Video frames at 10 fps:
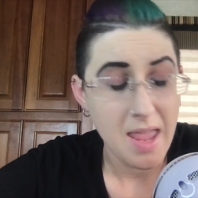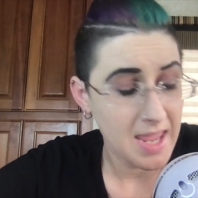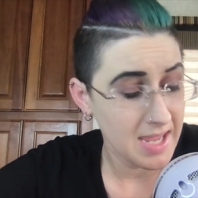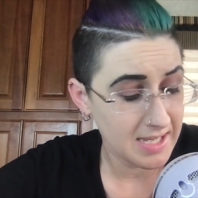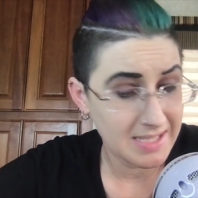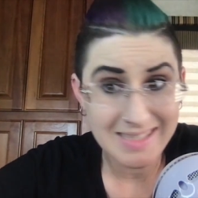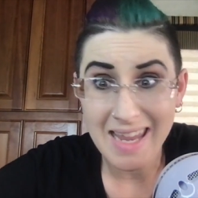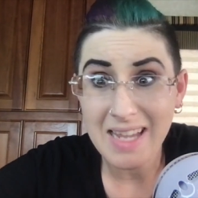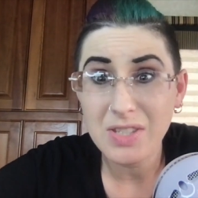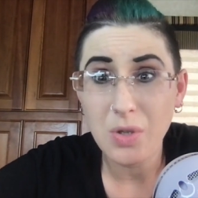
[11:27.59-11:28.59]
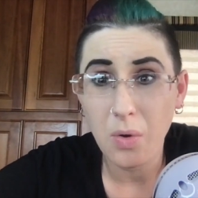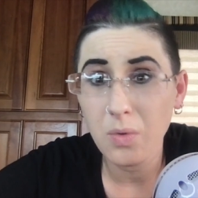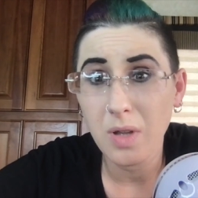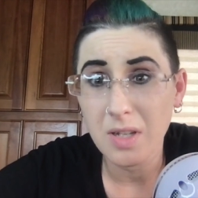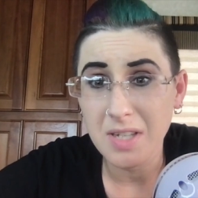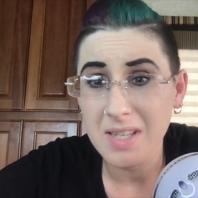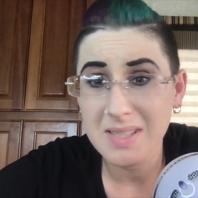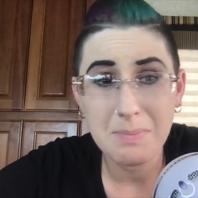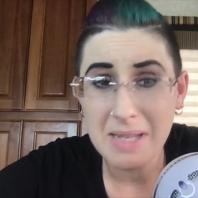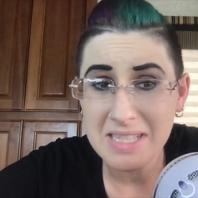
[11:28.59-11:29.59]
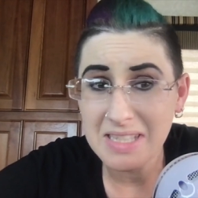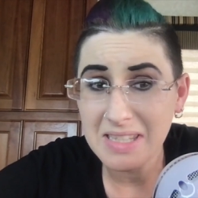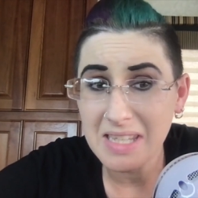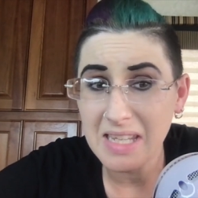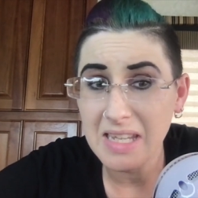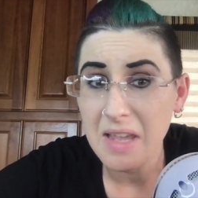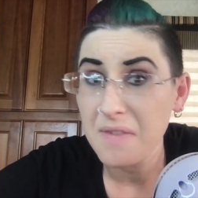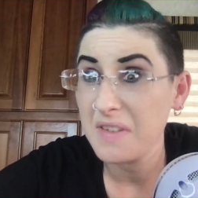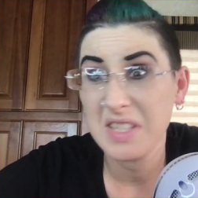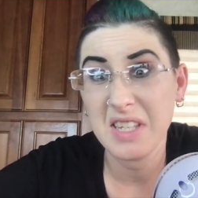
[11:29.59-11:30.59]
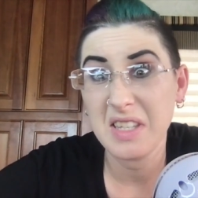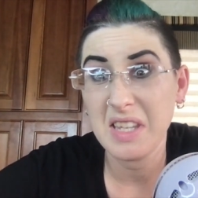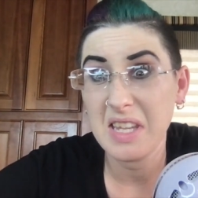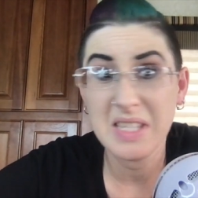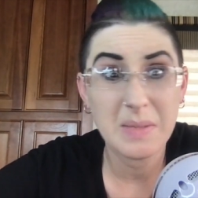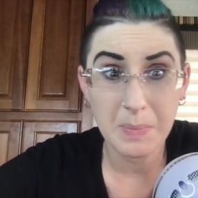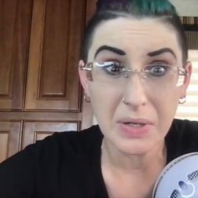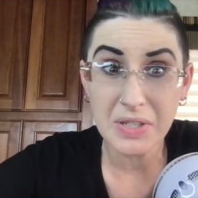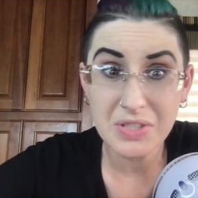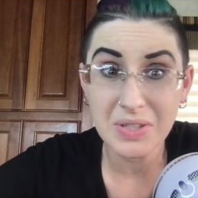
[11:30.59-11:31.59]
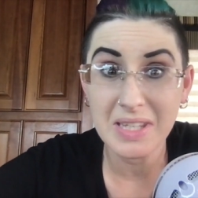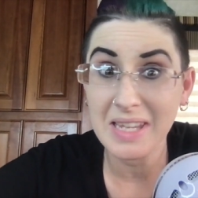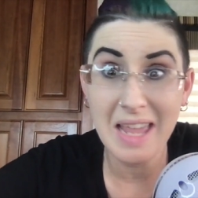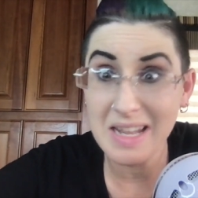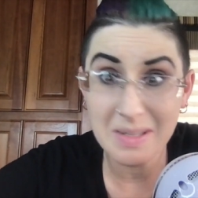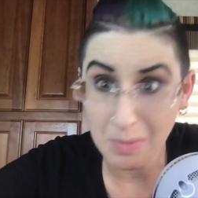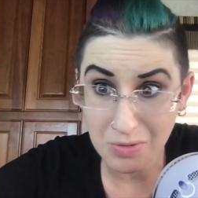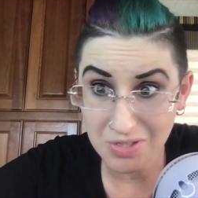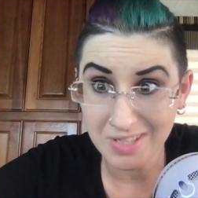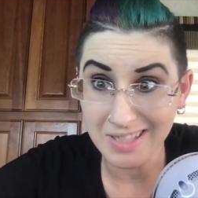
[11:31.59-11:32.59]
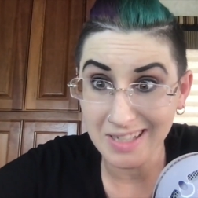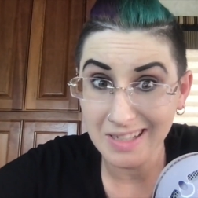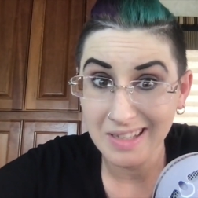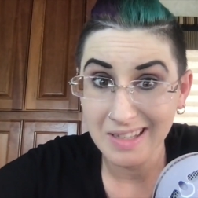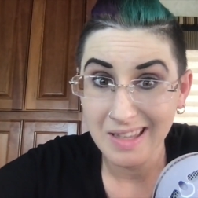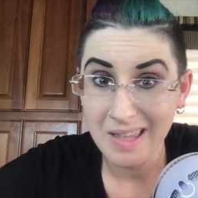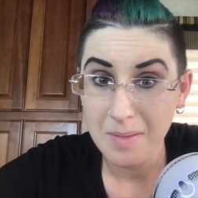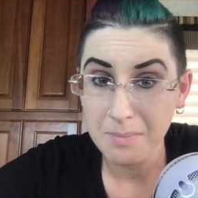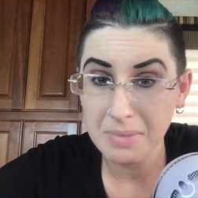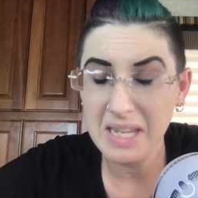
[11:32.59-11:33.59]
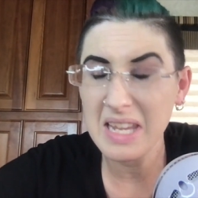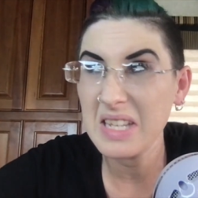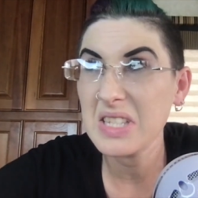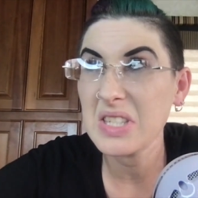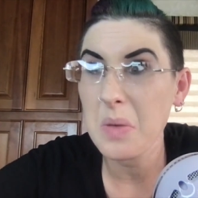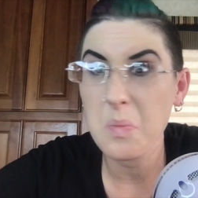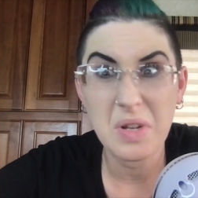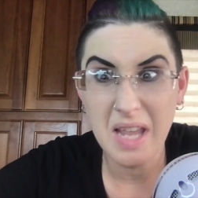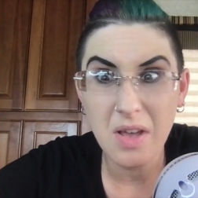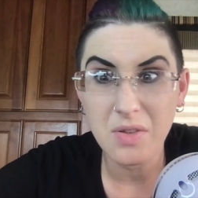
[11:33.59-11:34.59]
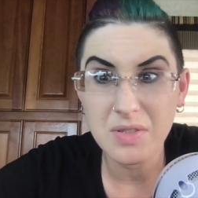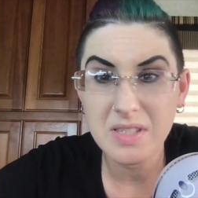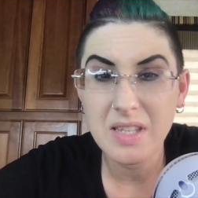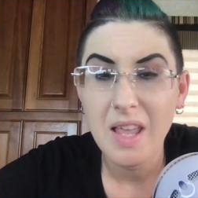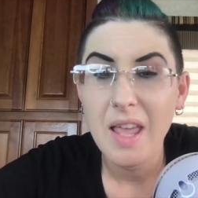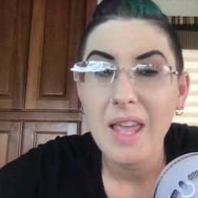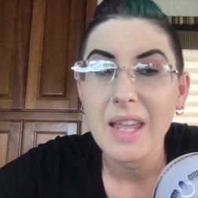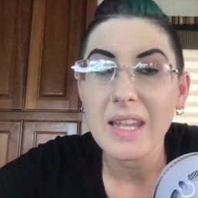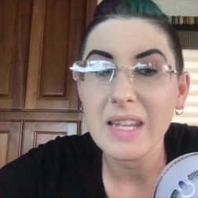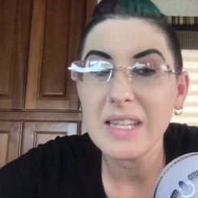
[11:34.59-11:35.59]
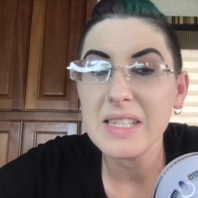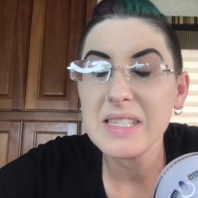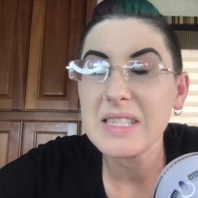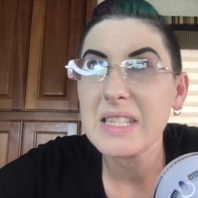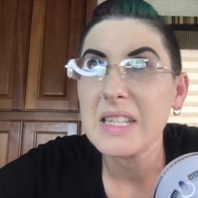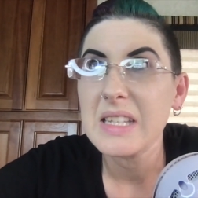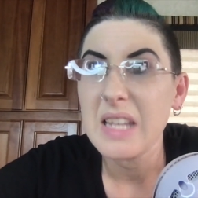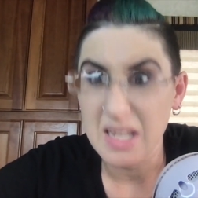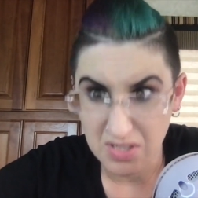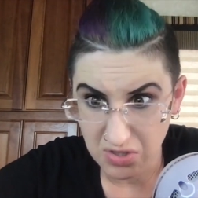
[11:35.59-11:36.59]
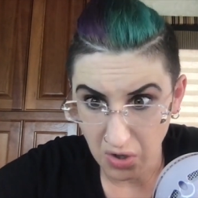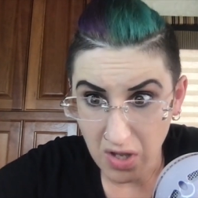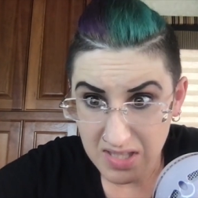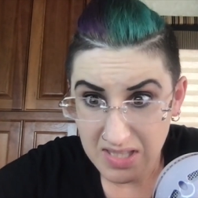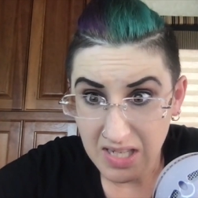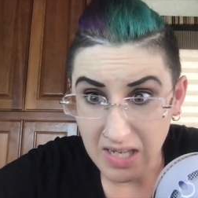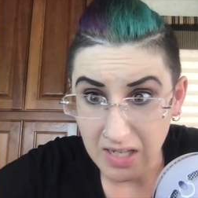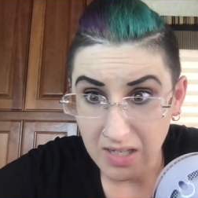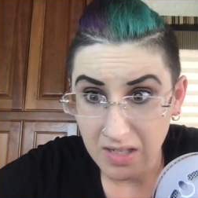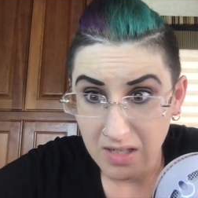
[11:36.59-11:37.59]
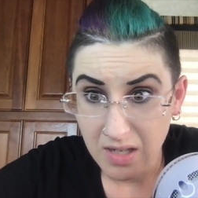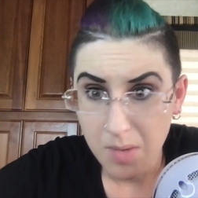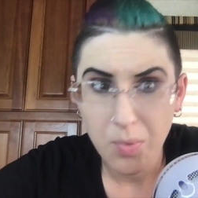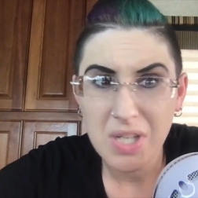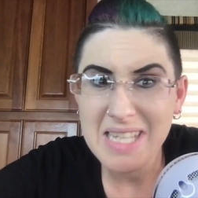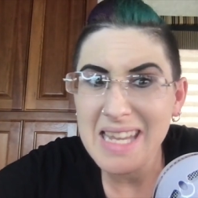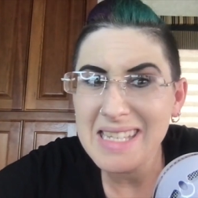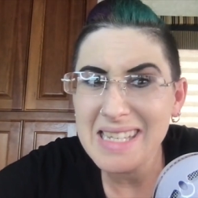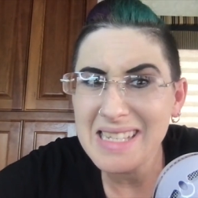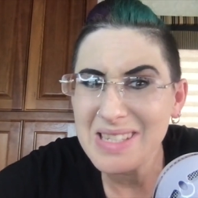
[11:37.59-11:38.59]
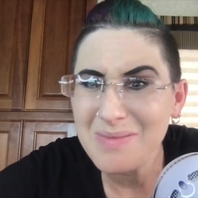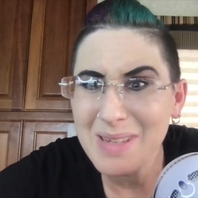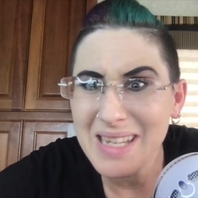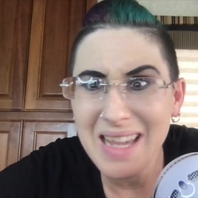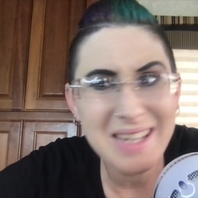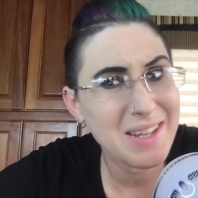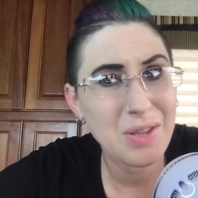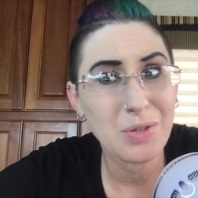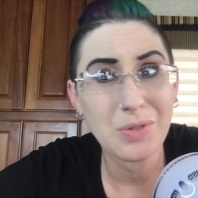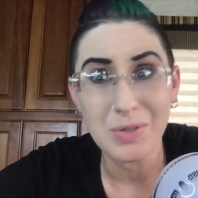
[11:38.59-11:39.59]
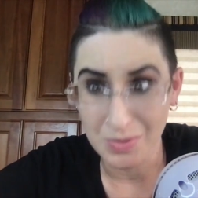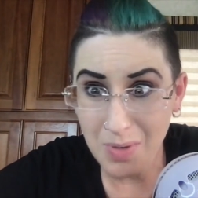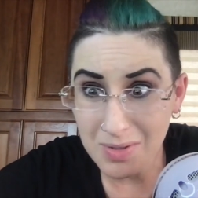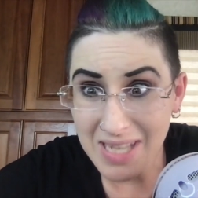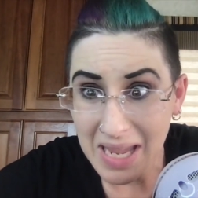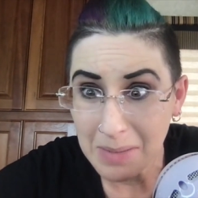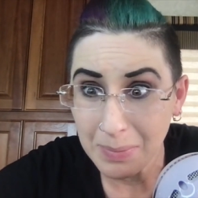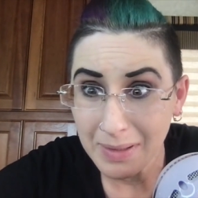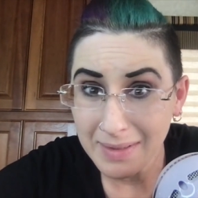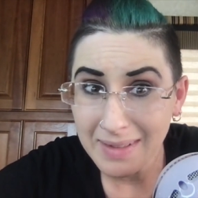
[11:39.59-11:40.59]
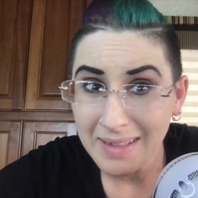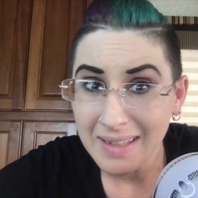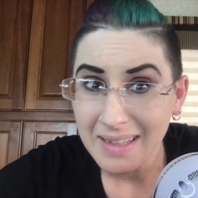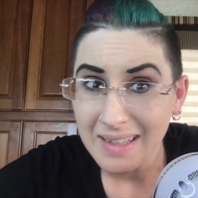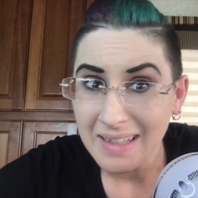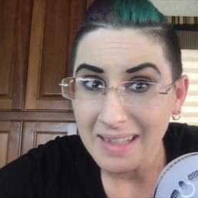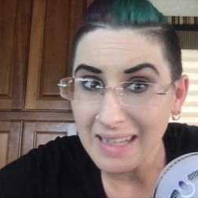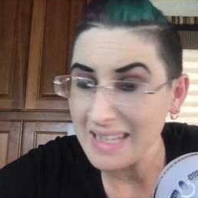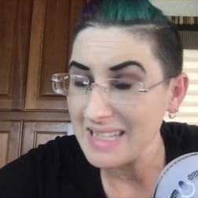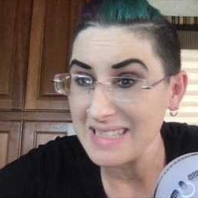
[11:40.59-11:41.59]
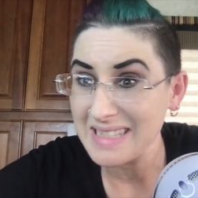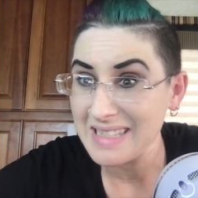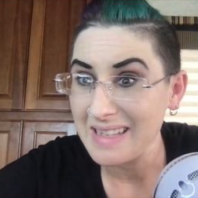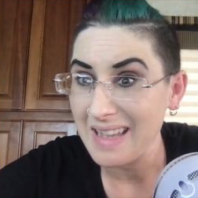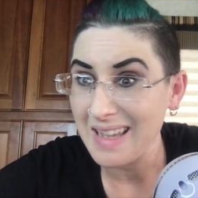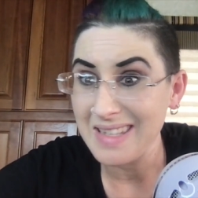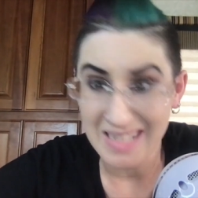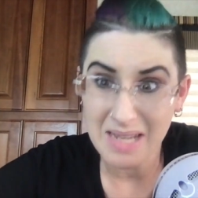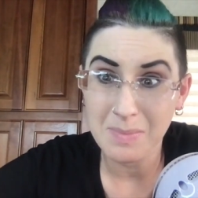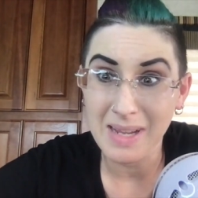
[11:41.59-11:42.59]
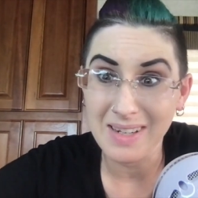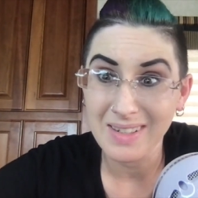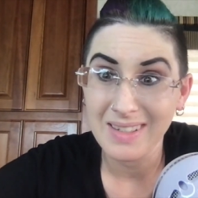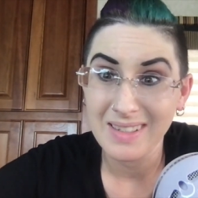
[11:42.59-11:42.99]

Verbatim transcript: It can take a toll on us mentally, physically, spiritually, and emotionally. Being someone else is exhausting. Pretending to be another neurotype is a nightmare.